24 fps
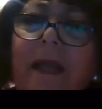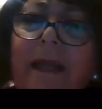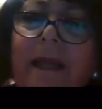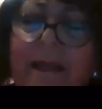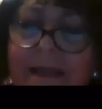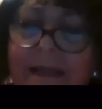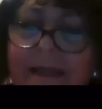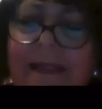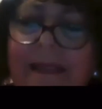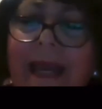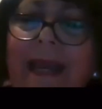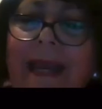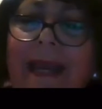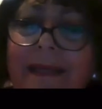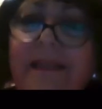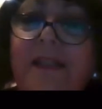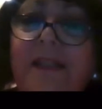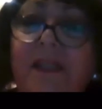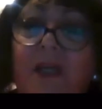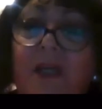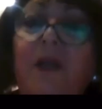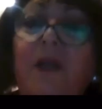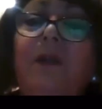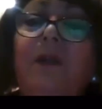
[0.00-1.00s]

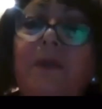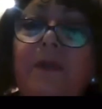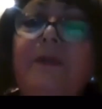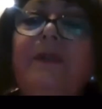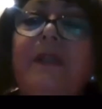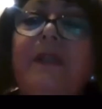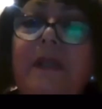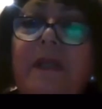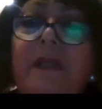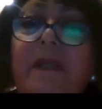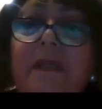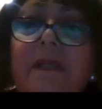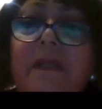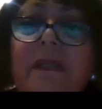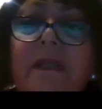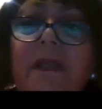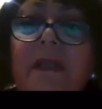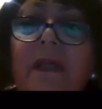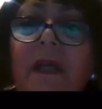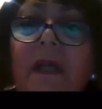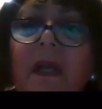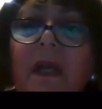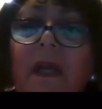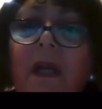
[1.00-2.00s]
excluded.
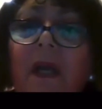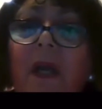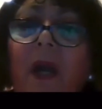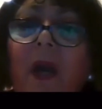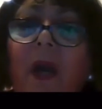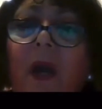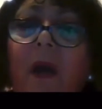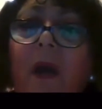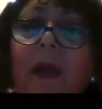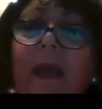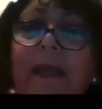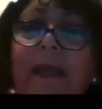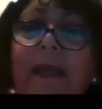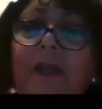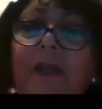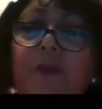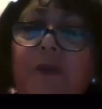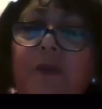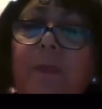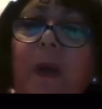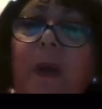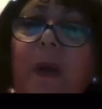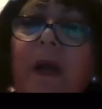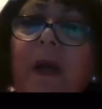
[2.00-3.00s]
Each
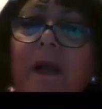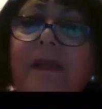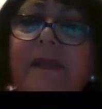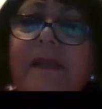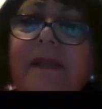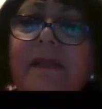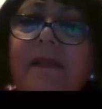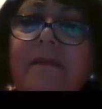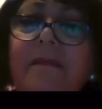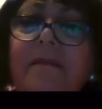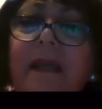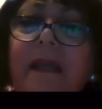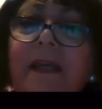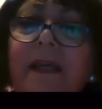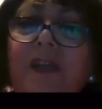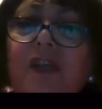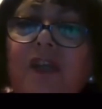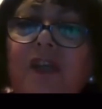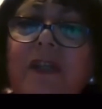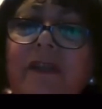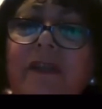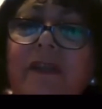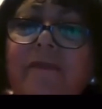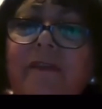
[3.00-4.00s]
person, each
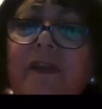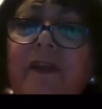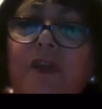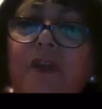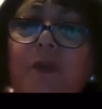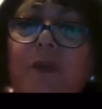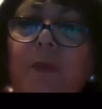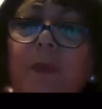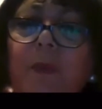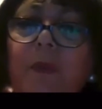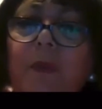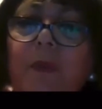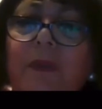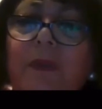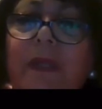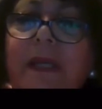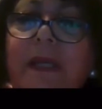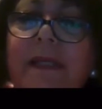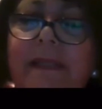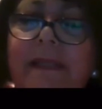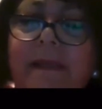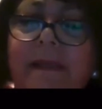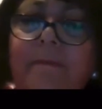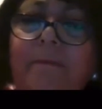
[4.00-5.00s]
individual is
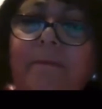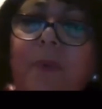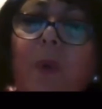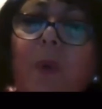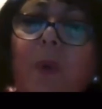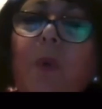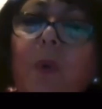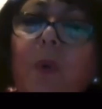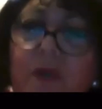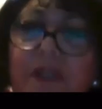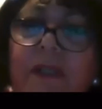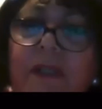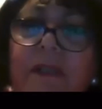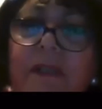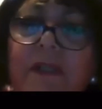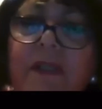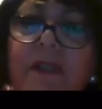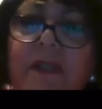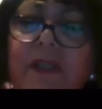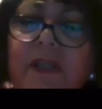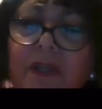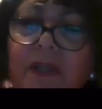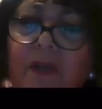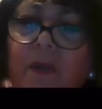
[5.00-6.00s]
important to
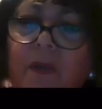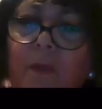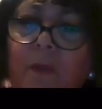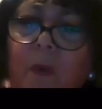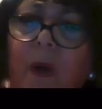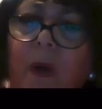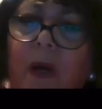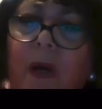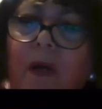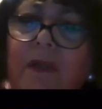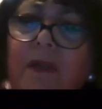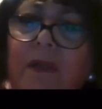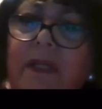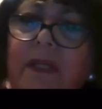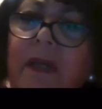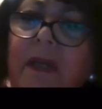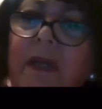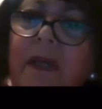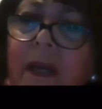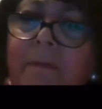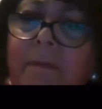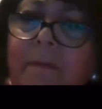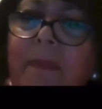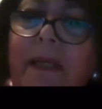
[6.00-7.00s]
the world. And I
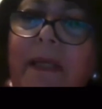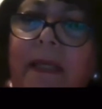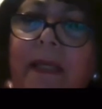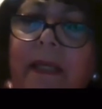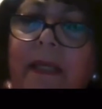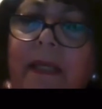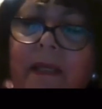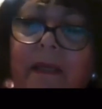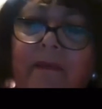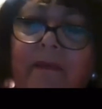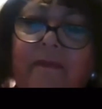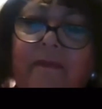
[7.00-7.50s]
believe